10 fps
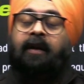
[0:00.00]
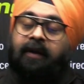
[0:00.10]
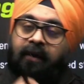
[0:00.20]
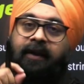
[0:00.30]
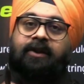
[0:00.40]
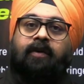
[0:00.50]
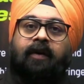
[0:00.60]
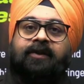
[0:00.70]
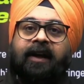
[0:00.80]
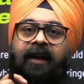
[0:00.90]
The risk
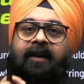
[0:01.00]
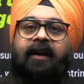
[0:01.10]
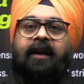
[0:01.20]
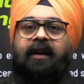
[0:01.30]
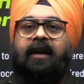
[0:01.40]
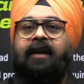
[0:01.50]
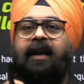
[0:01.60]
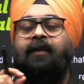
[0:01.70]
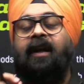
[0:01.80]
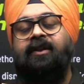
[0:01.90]
of secondary
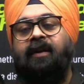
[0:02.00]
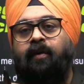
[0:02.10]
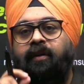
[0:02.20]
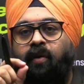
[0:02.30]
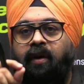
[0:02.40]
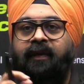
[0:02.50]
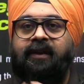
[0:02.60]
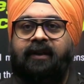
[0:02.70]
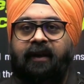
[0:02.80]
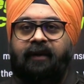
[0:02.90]
contamination was
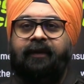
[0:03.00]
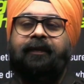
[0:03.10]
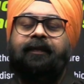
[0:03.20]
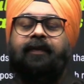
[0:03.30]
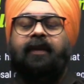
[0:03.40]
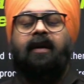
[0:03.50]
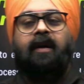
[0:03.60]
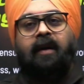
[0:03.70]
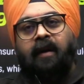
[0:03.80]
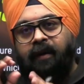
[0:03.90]
always there.
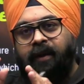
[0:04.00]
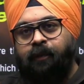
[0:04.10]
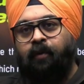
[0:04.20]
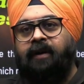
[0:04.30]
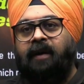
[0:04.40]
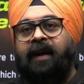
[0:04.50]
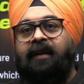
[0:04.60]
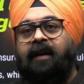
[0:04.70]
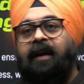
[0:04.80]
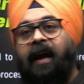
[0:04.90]
Disposal
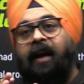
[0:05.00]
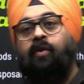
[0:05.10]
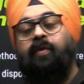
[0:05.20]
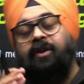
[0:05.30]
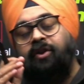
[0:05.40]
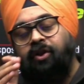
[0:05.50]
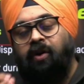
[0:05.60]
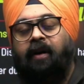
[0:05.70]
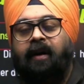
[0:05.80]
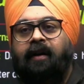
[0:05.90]
method had to
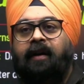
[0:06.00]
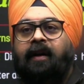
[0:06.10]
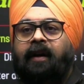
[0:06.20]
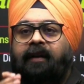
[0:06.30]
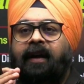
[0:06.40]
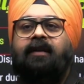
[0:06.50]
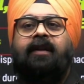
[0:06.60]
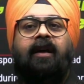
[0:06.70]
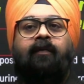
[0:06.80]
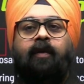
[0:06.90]
ensure that
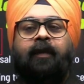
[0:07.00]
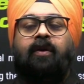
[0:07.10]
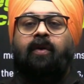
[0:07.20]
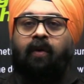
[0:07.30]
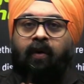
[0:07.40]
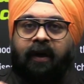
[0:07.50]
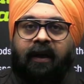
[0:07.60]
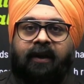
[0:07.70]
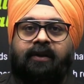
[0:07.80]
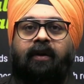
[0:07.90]
there would be no
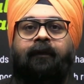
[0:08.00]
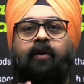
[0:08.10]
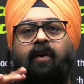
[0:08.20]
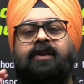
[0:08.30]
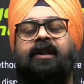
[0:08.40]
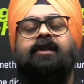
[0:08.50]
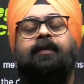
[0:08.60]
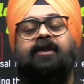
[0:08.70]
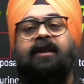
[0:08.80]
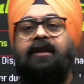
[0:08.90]
release of toxic
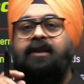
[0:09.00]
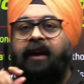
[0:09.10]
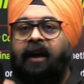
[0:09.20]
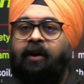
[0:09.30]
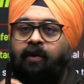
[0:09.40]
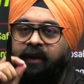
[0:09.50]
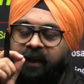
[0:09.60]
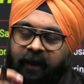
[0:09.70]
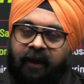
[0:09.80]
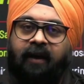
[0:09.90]
substance into
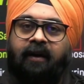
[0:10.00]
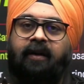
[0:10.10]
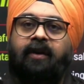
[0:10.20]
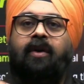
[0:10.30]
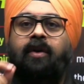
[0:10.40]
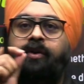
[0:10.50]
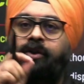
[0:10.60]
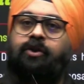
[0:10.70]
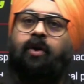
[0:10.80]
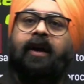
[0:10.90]
the air,
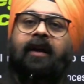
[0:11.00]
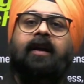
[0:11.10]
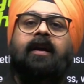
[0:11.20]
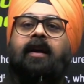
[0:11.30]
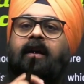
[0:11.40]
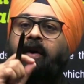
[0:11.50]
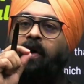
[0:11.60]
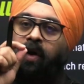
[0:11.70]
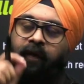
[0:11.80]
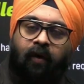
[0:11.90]
soil,
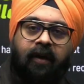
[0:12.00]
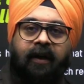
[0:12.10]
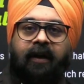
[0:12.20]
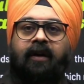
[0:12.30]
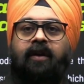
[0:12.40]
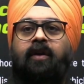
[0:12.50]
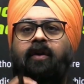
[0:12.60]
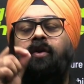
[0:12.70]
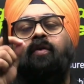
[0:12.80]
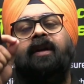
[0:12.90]
or water
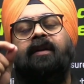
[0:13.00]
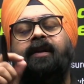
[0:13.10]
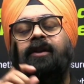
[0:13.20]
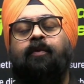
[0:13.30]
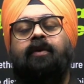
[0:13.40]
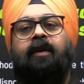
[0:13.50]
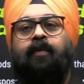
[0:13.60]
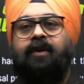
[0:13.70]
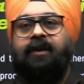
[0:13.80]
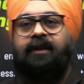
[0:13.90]
during the disposal
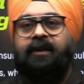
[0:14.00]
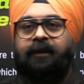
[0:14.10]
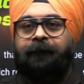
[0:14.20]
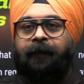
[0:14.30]
process,